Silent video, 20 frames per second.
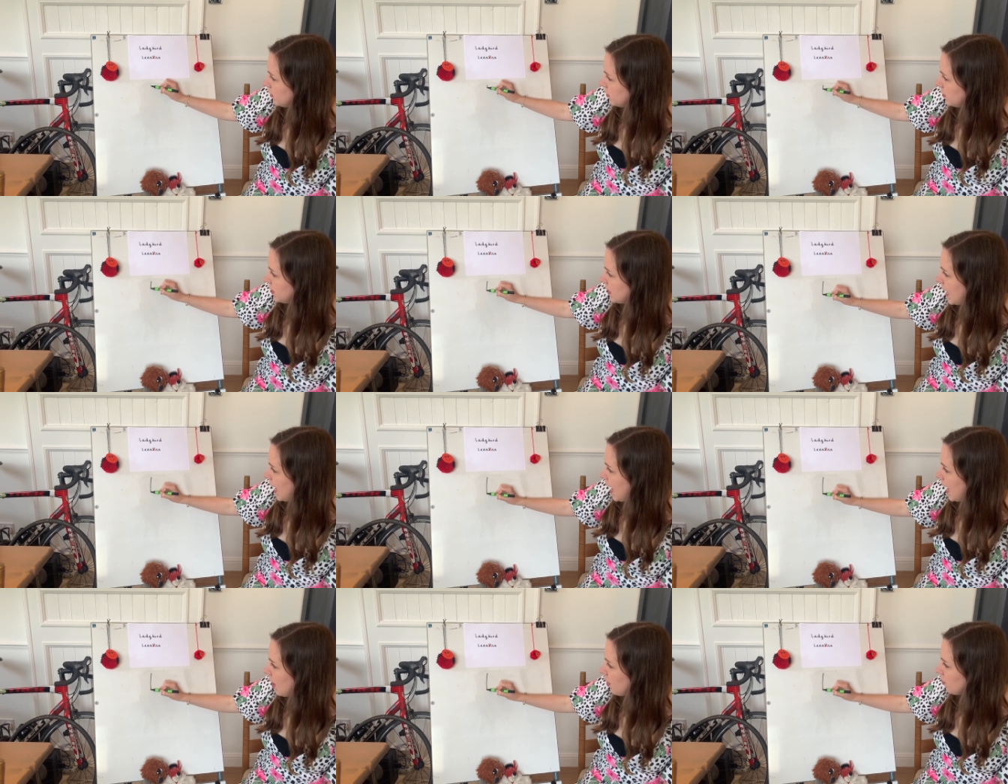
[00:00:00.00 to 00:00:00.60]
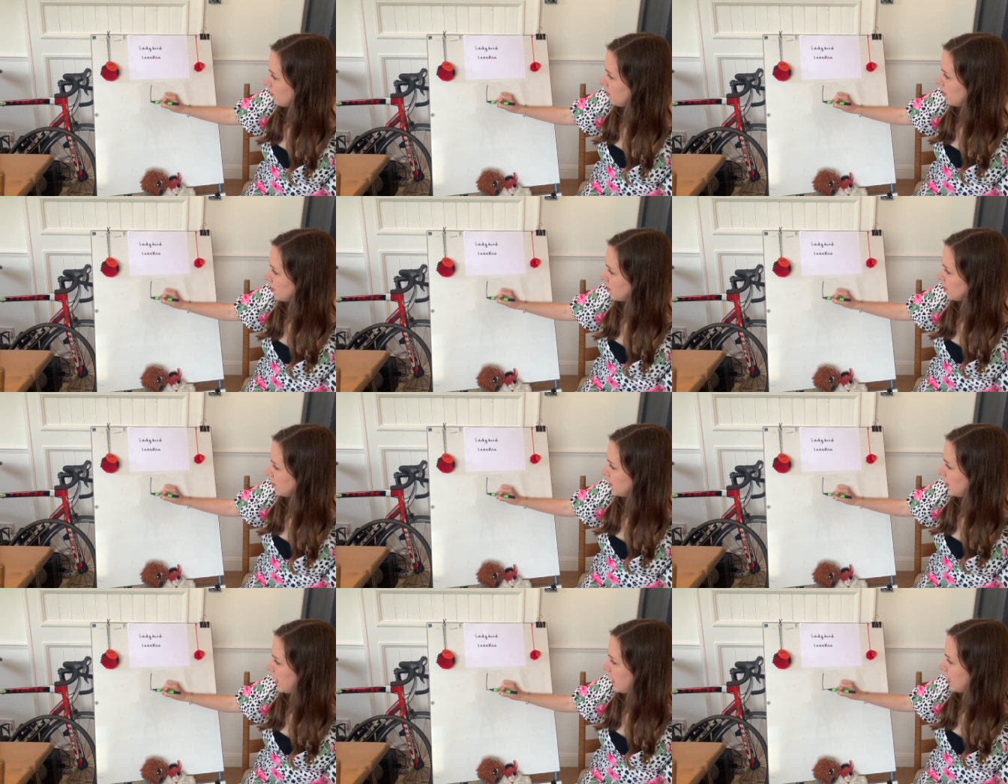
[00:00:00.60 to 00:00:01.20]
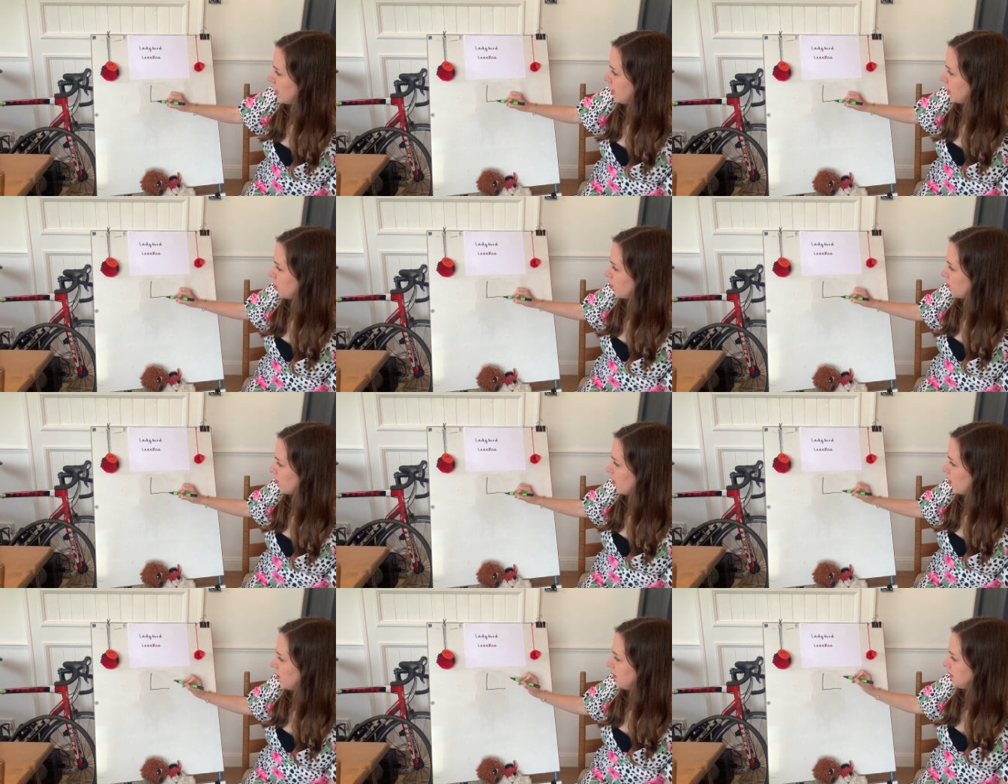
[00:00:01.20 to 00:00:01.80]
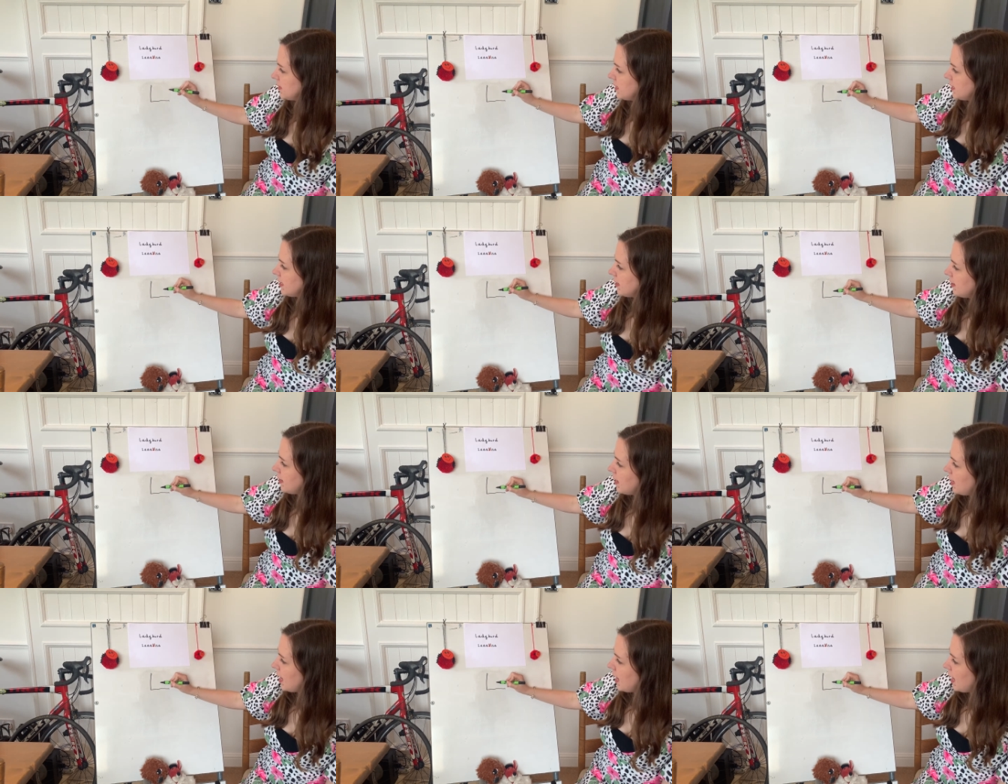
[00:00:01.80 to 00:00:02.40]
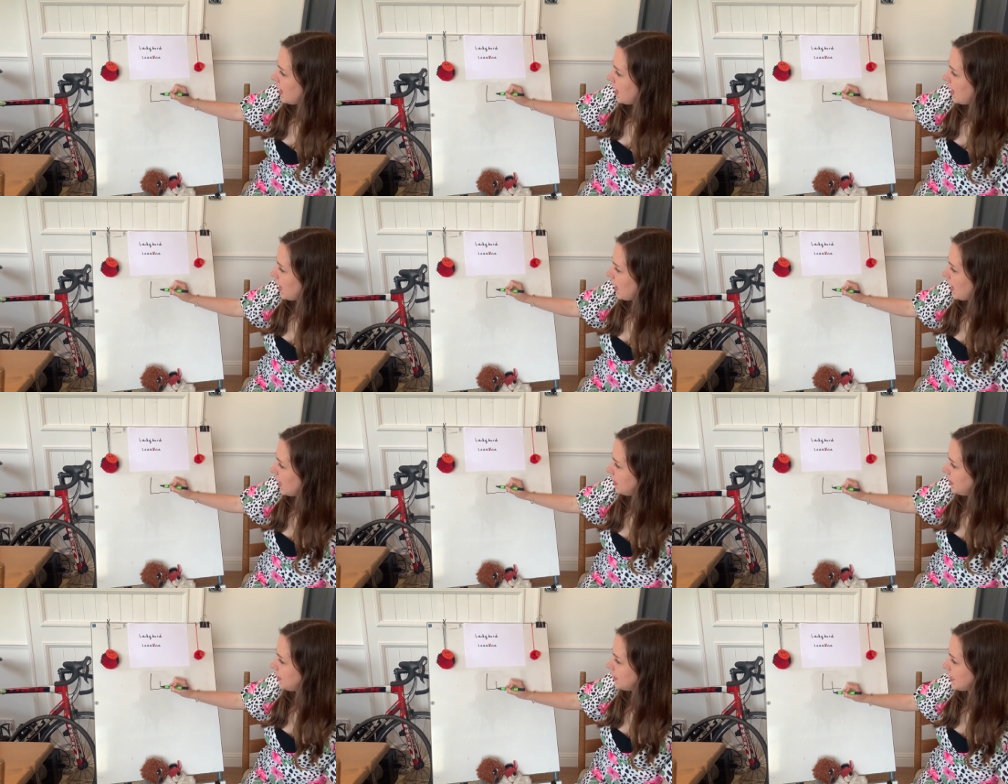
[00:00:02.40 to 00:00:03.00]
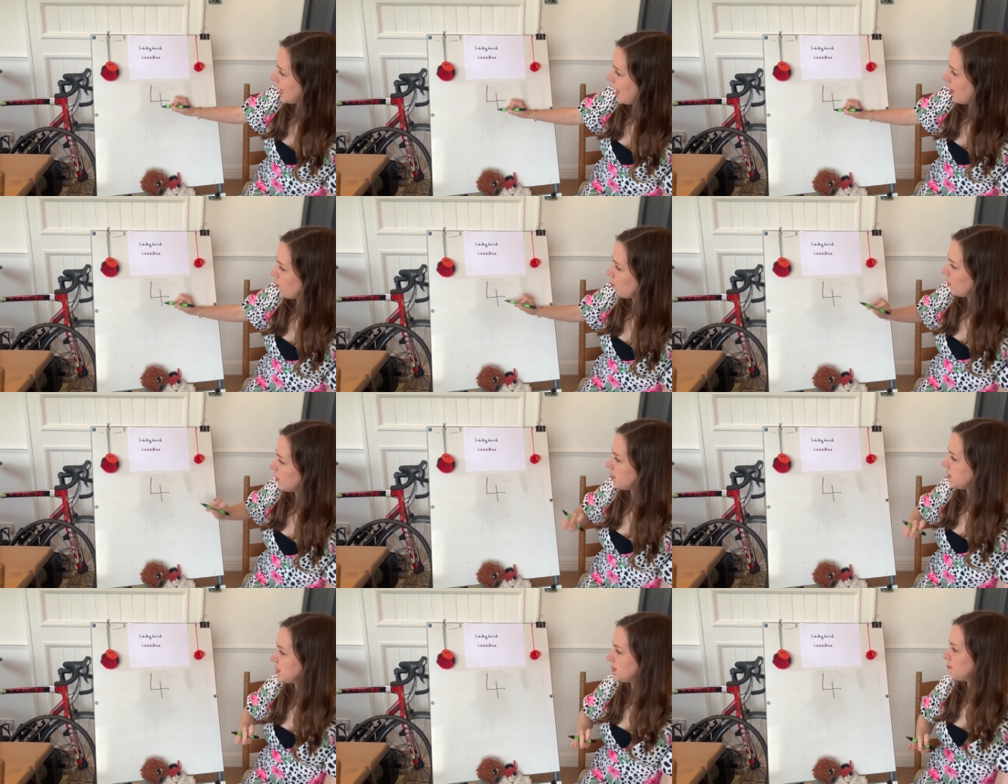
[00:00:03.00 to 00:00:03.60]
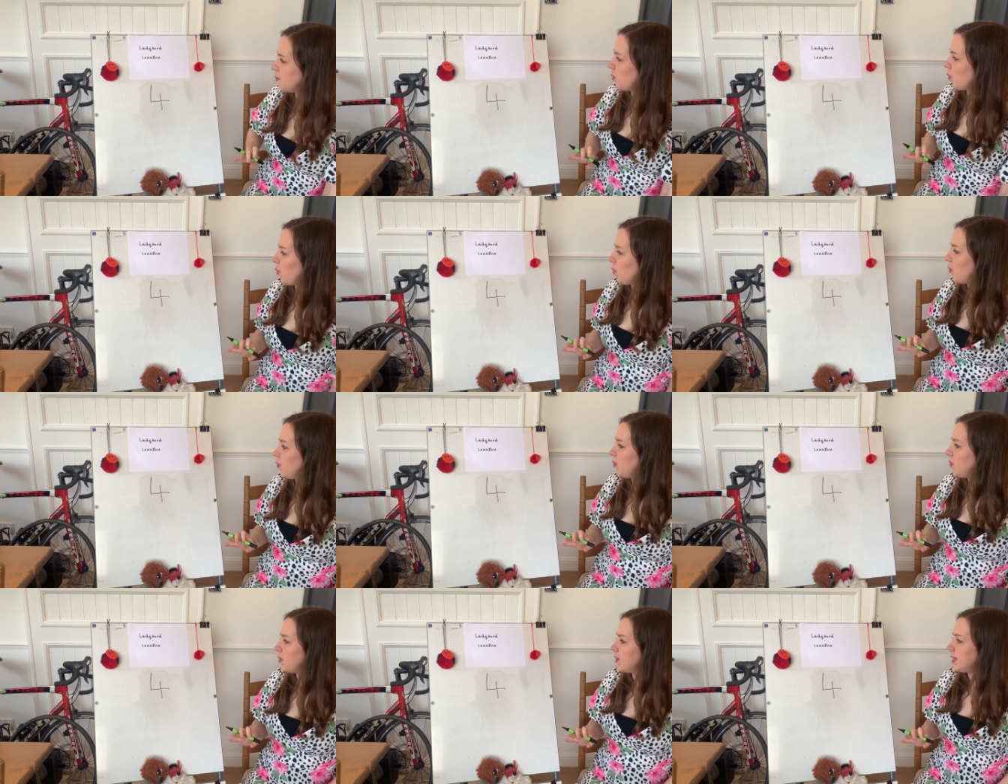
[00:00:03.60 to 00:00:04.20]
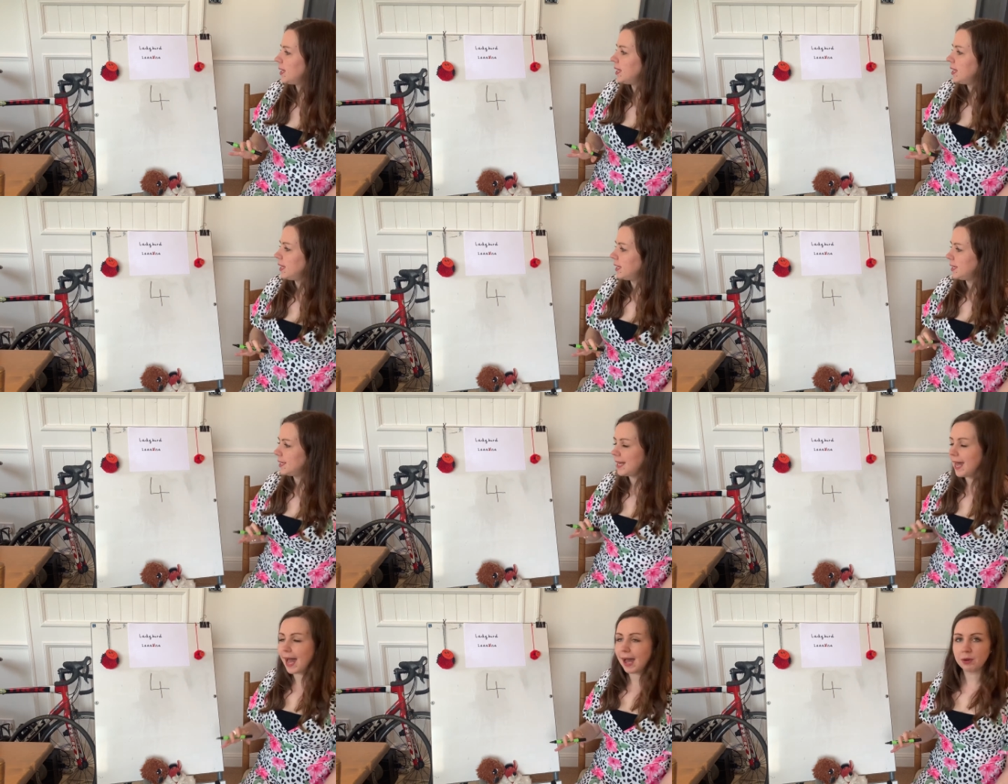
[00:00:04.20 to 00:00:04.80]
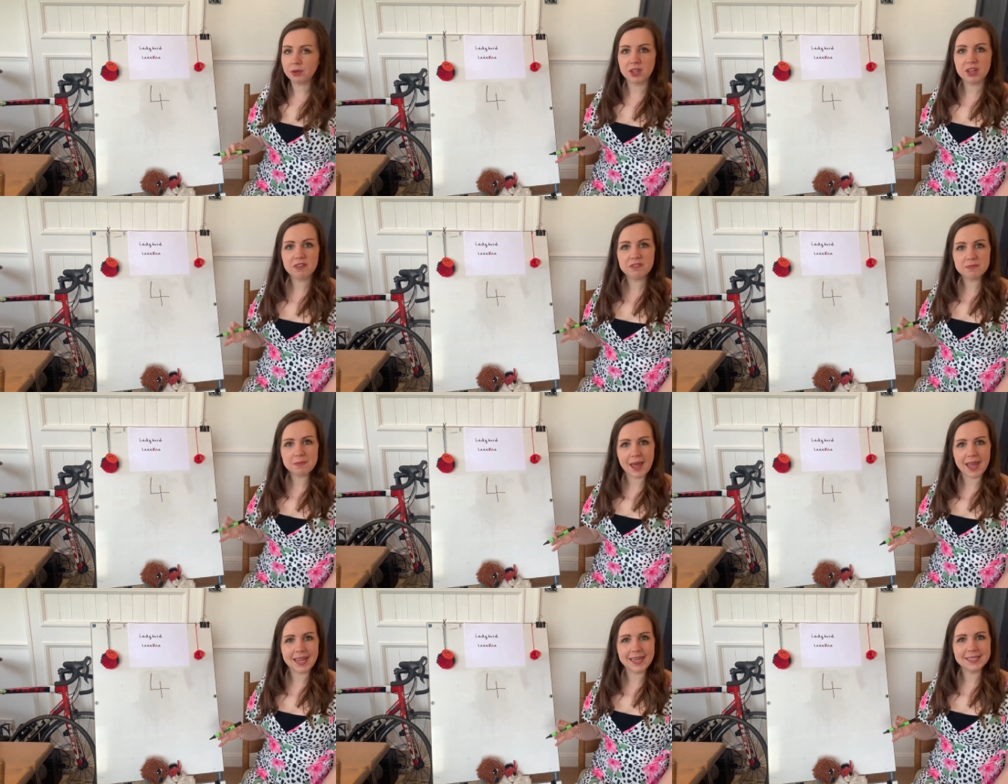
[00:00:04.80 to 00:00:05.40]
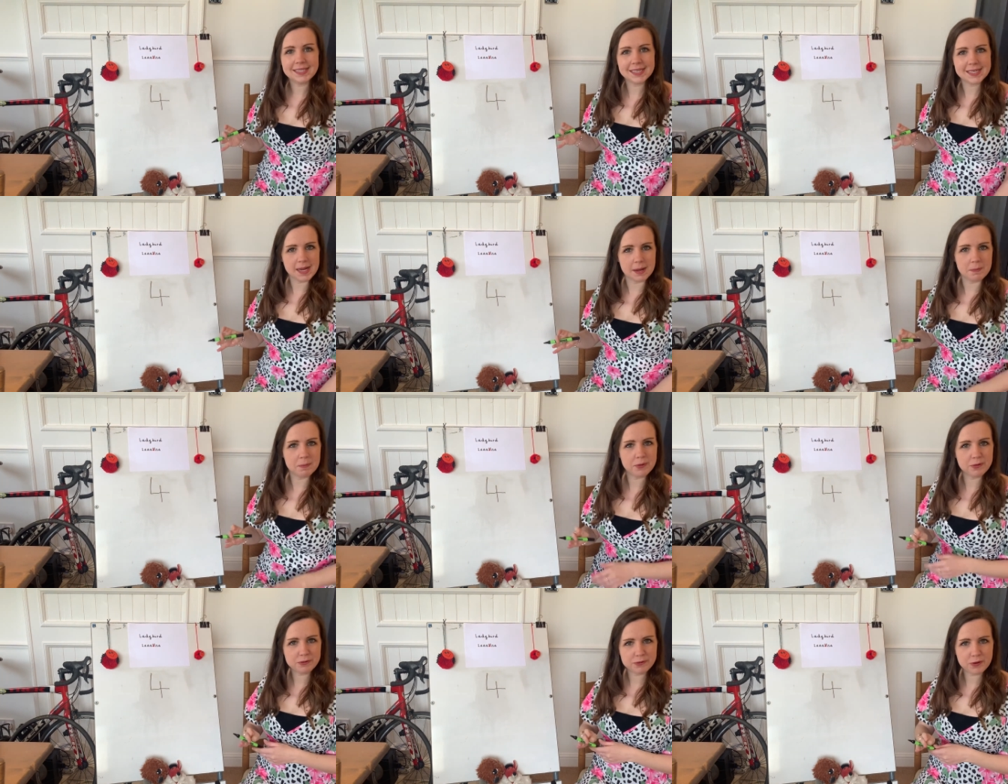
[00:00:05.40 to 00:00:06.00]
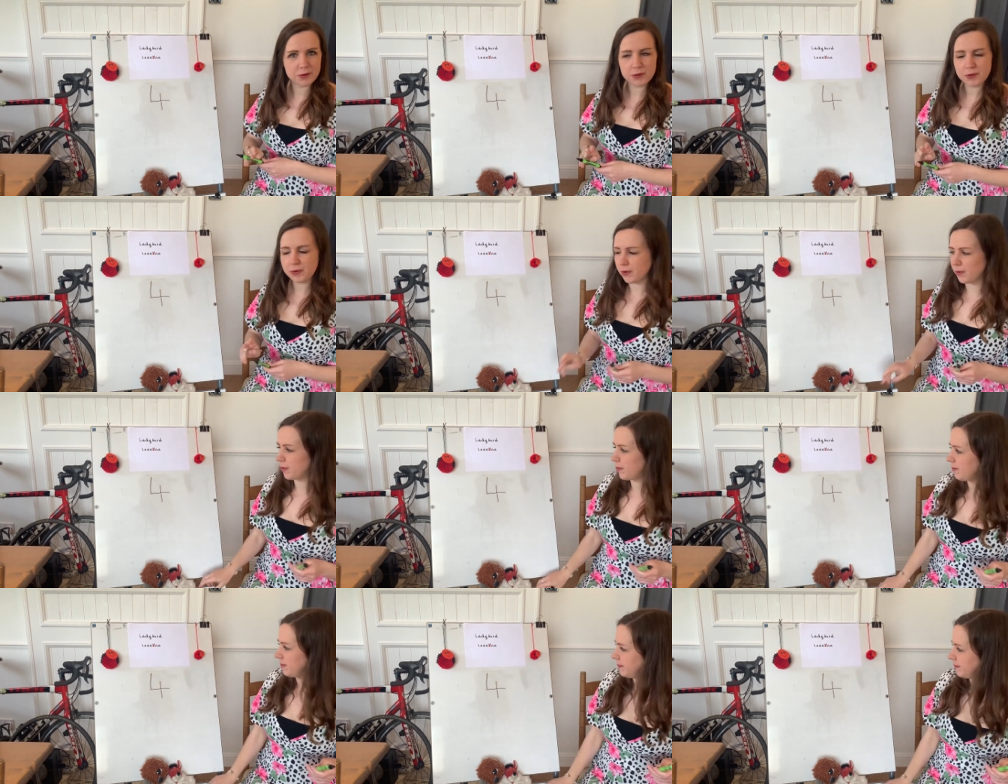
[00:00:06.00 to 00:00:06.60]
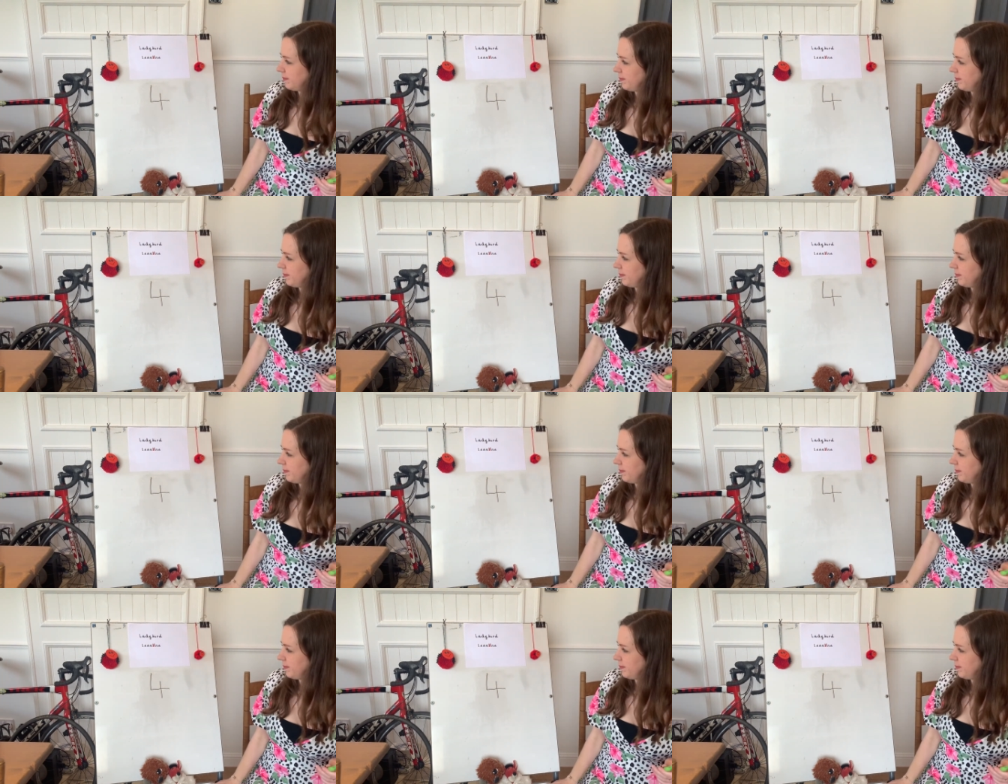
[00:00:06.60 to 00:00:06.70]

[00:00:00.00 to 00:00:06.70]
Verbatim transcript: Down and across and down once more. Now you've made a number four.